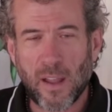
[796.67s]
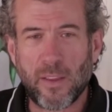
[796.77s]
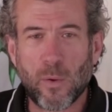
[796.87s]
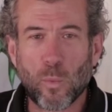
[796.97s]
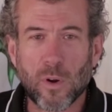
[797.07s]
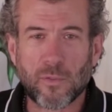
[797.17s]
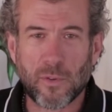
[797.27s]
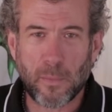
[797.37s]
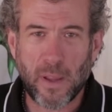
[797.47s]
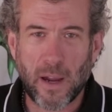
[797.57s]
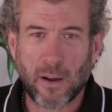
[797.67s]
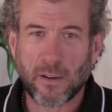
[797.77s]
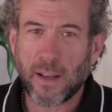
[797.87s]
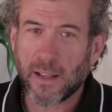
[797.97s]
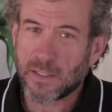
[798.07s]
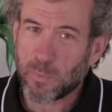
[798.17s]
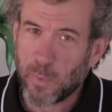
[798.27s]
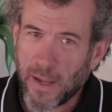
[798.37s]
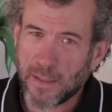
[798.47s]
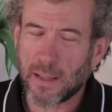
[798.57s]
and then work from there, and
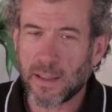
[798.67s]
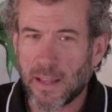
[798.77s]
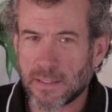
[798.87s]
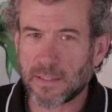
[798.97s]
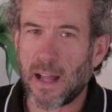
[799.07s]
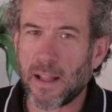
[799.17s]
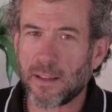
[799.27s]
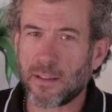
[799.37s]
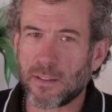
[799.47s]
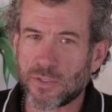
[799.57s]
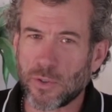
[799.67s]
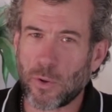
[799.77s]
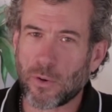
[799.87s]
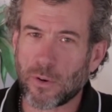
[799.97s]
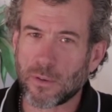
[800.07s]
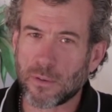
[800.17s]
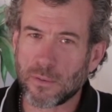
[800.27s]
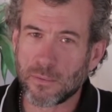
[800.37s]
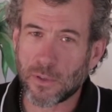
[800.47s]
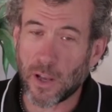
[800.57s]
expect that that's not the solar
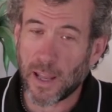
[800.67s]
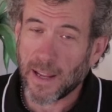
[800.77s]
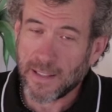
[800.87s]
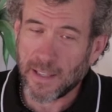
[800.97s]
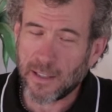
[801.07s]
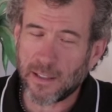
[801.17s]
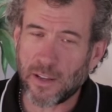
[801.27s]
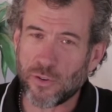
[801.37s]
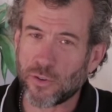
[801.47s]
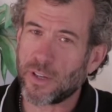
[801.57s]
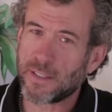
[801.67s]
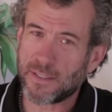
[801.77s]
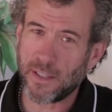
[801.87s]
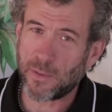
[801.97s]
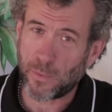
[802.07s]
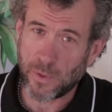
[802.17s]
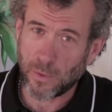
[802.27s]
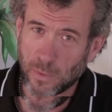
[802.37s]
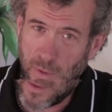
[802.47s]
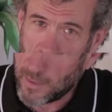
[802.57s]
collecting that you're going to see in
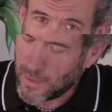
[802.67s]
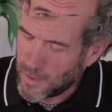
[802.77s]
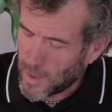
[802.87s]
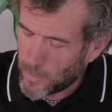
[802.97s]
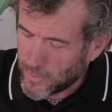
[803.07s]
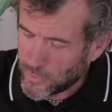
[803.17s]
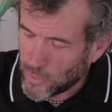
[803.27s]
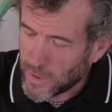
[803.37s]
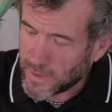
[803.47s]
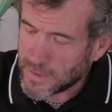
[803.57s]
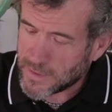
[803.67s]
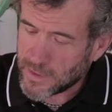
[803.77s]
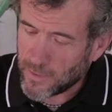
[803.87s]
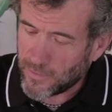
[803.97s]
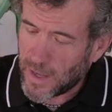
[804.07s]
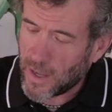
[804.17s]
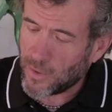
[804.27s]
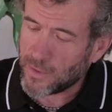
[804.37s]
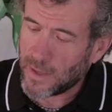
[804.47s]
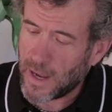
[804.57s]
real world. I've been drawing this stuff
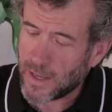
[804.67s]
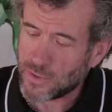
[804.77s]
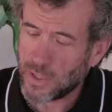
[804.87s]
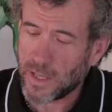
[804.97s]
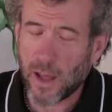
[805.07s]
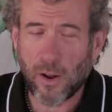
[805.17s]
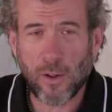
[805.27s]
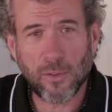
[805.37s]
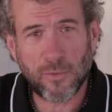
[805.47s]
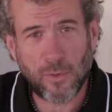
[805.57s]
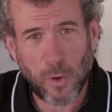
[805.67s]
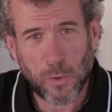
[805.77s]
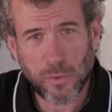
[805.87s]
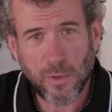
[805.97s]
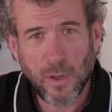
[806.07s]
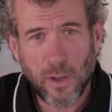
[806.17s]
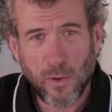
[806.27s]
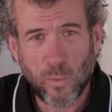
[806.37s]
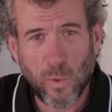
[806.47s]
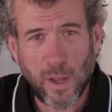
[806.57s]
out. I actually got on the phone
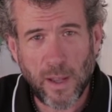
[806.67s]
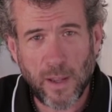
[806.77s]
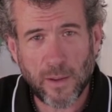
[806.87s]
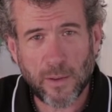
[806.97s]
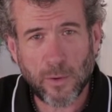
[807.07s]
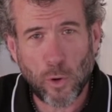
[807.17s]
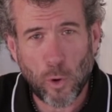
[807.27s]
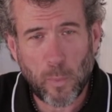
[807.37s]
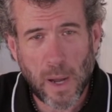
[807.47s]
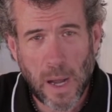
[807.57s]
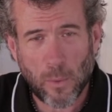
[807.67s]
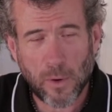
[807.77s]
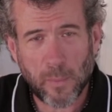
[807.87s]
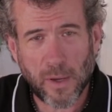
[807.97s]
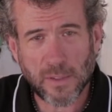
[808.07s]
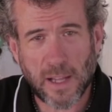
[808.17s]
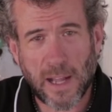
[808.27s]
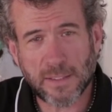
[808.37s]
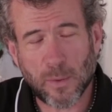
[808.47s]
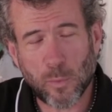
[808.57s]
with Go Power because I
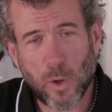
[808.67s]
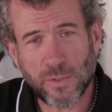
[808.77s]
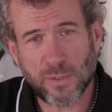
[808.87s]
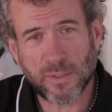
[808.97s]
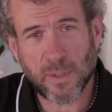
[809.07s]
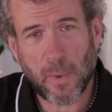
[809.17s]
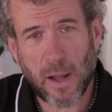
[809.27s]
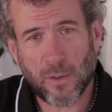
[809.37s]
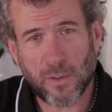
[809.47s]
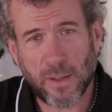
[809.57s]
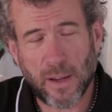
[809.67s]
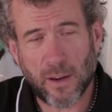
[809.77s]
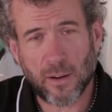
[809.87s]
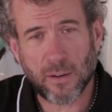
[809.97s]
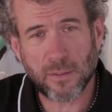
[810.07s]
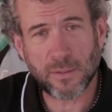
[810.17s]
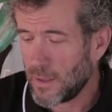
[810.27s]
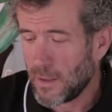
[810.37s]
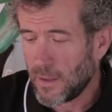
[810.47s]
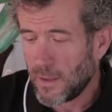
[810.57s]
had some questions about their
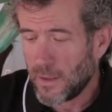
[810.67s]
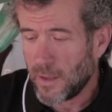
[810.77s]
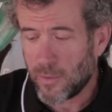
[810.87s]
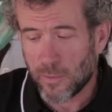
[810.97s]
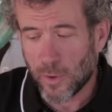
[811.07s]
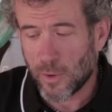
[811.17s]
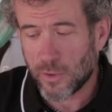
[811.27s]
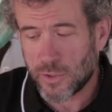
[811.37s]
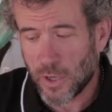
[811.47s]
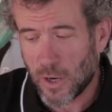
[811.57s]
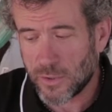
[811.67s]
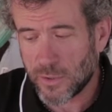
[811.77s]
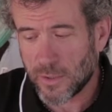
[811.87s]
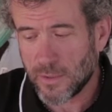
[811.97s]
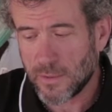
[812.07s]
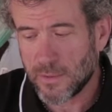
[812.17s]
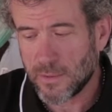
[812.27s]
inverter charger